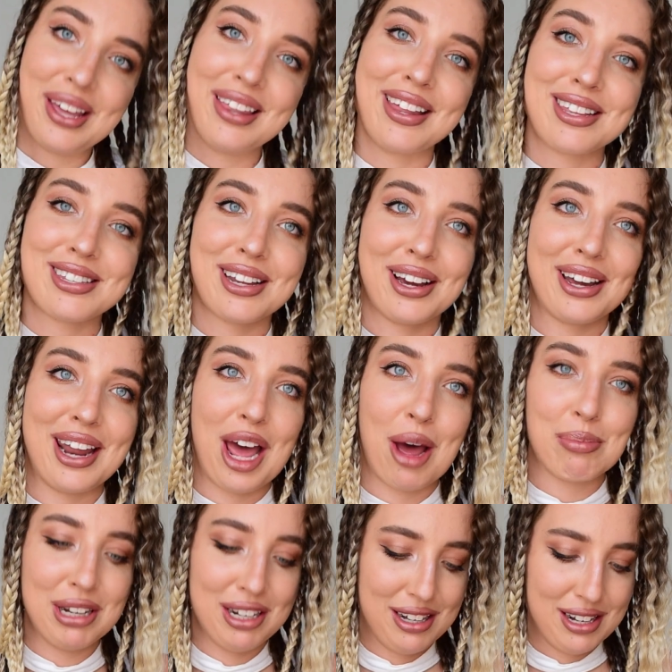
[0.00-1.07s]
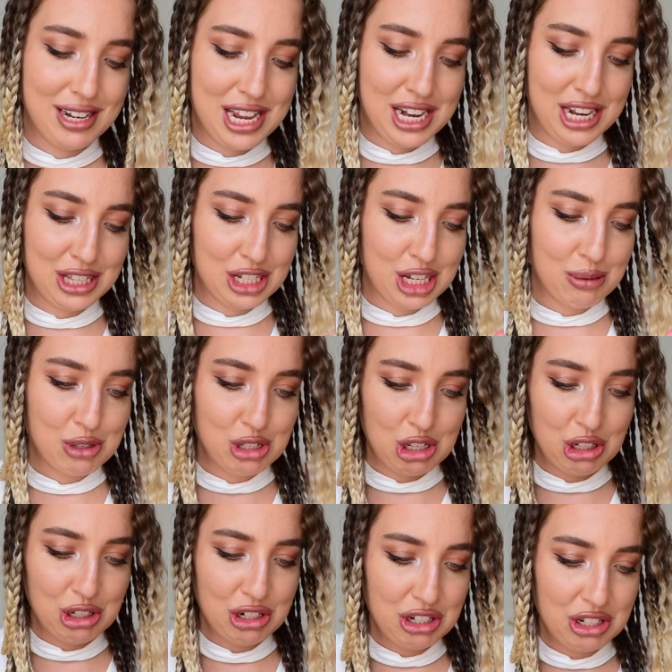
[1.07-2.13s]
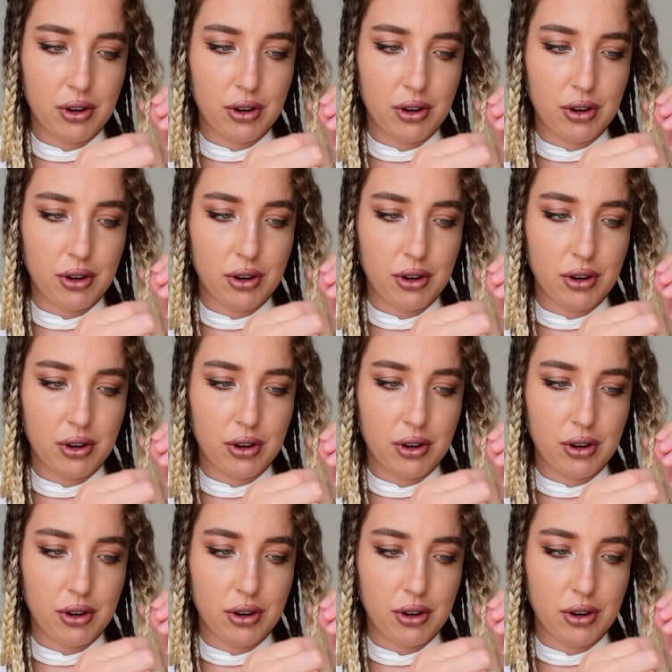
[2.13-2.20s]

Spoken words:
that's not gonna happen anytime soon.